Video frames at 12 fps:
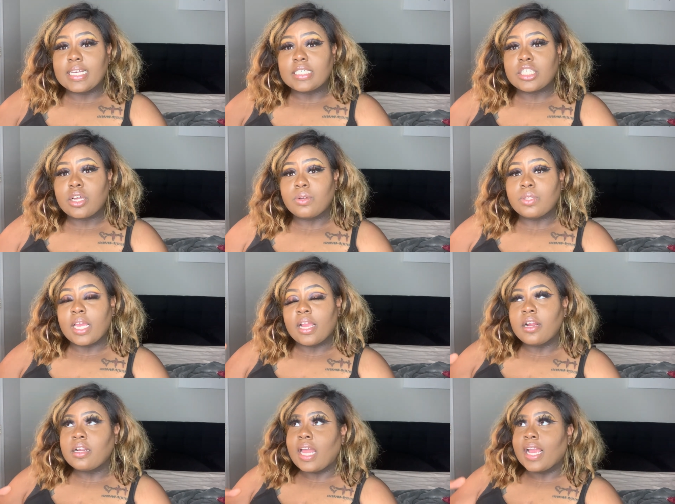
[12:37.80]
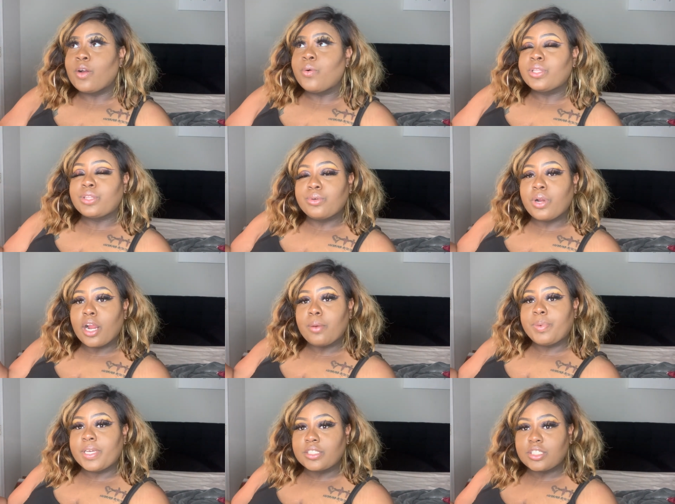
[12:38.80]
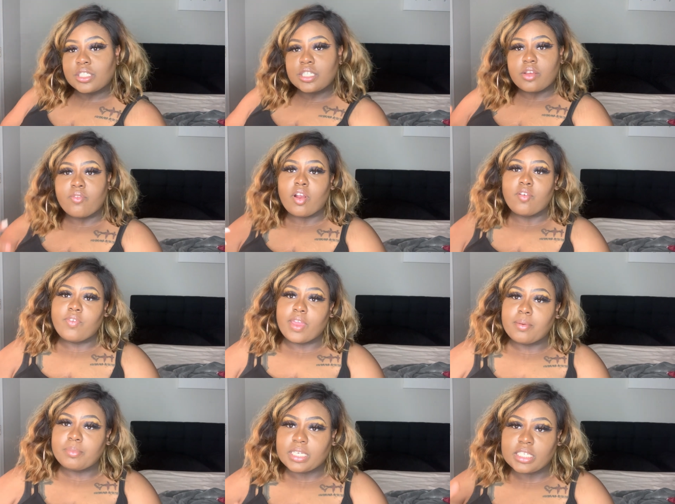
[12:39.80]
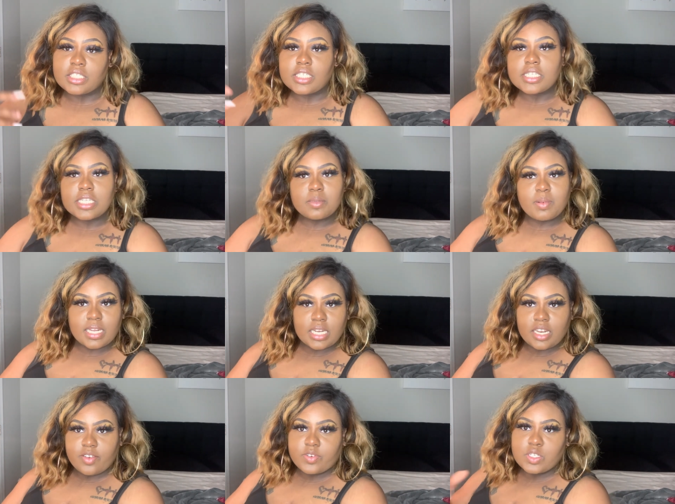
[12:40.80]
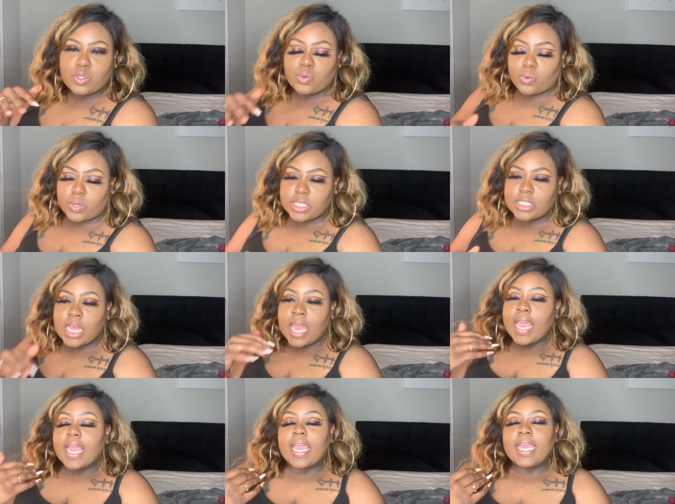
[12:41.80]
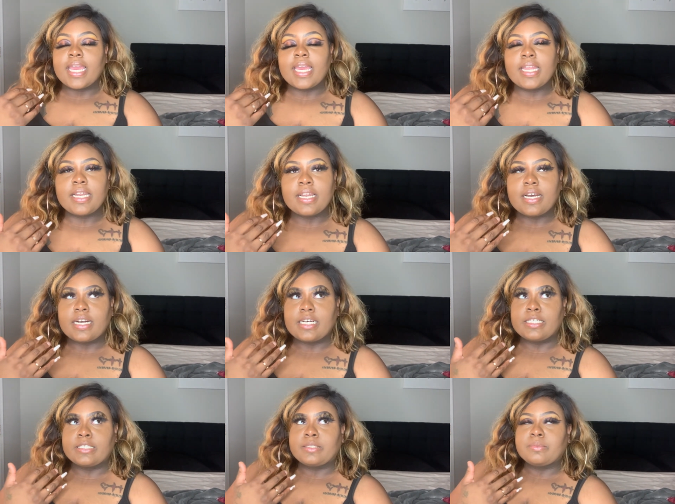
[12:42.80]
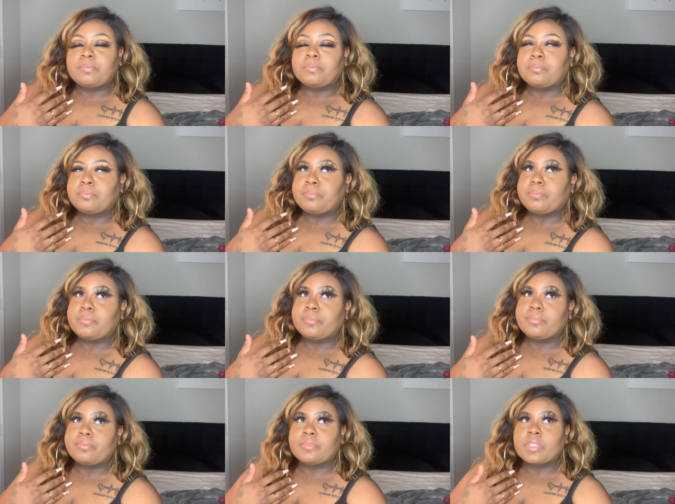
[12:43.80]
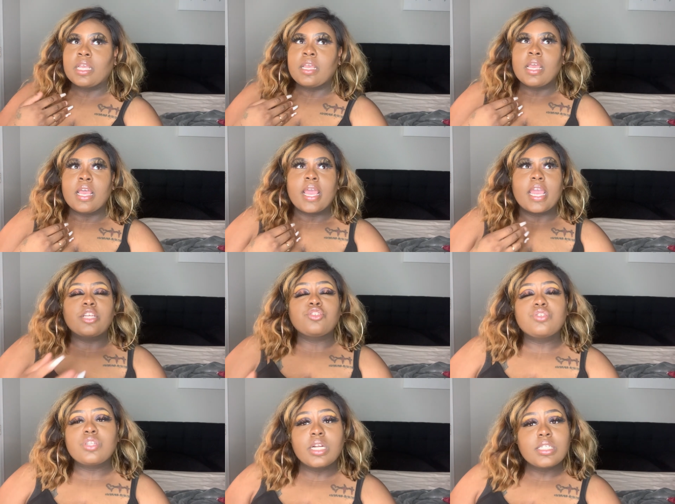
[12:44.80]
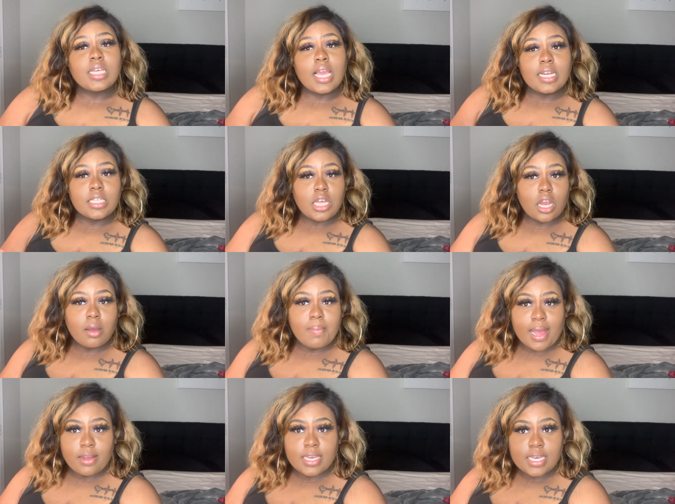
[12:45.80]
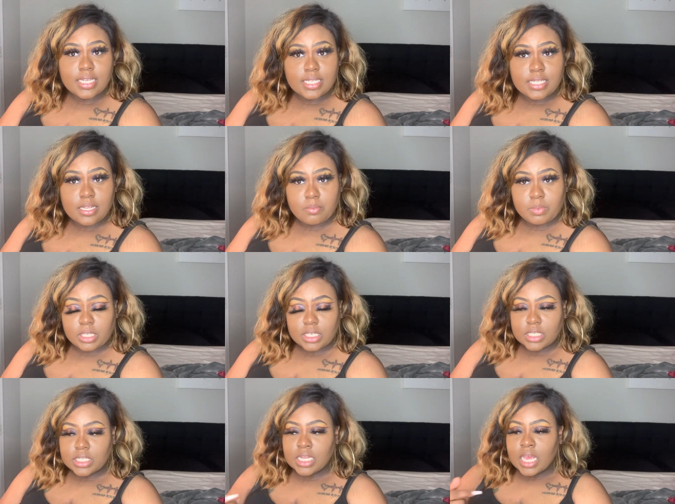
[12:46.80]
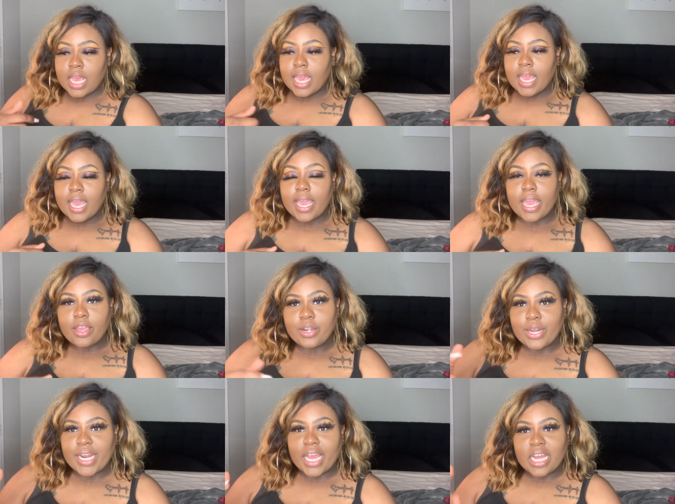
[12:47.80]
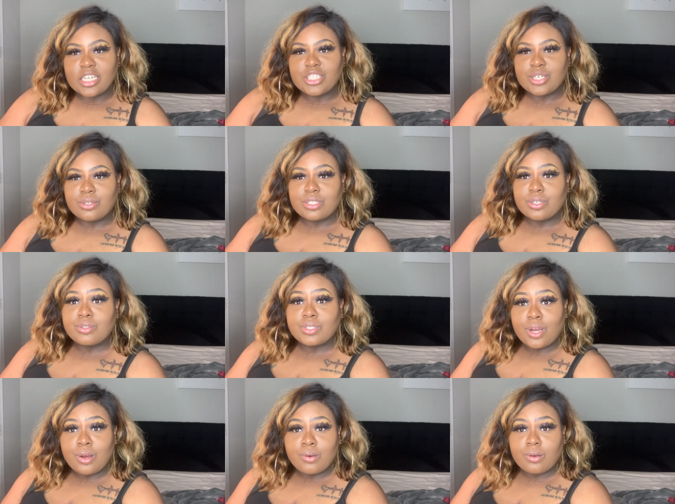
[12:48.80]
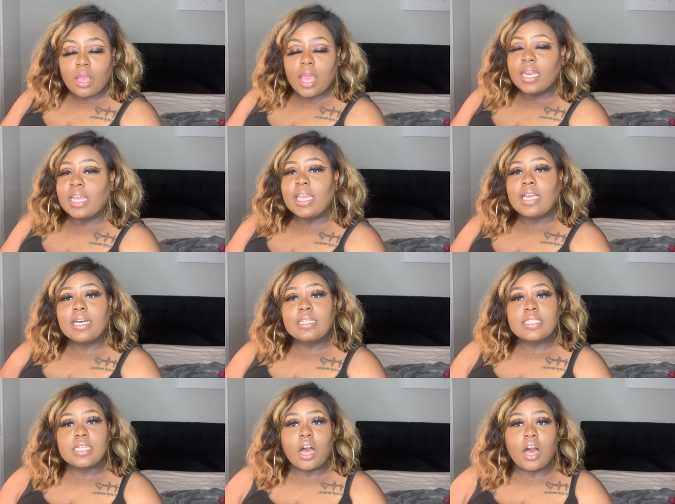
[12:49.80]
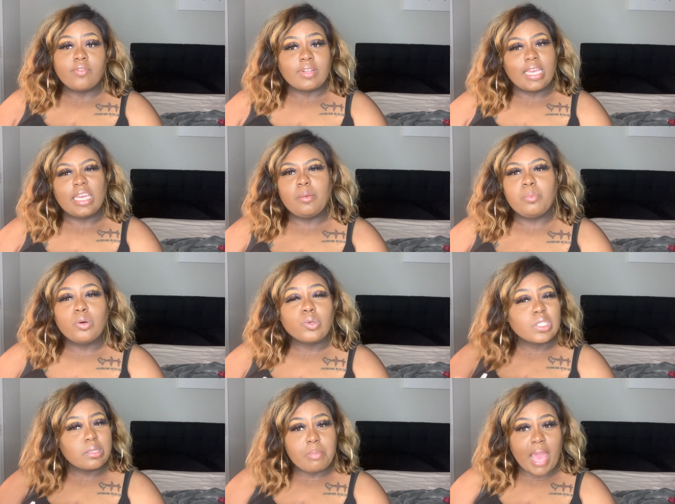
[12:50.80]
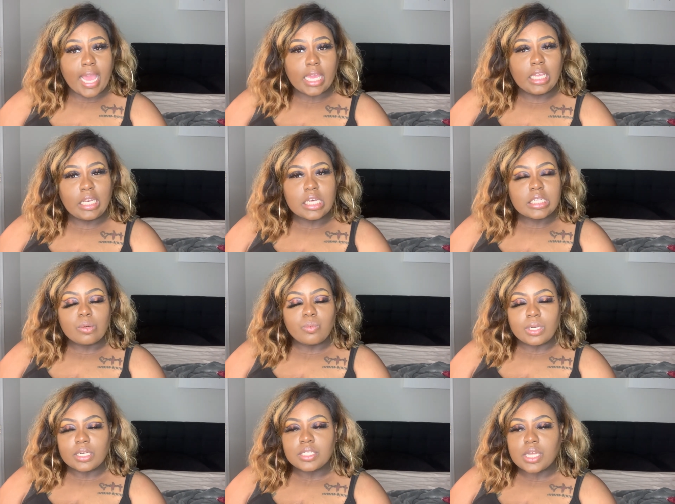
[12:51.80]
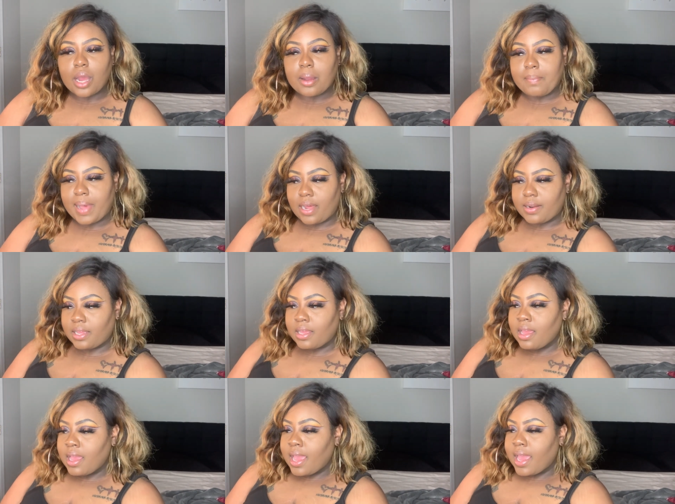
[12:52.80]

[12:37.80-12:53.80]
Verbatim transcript: so they're like going through her pictures of her family and she's explaining different stories and um andrew starts to kind of talk about his siblings and you know they kind of joke joke joke and then he cuts off like he pulls back he doesn't want to talk about it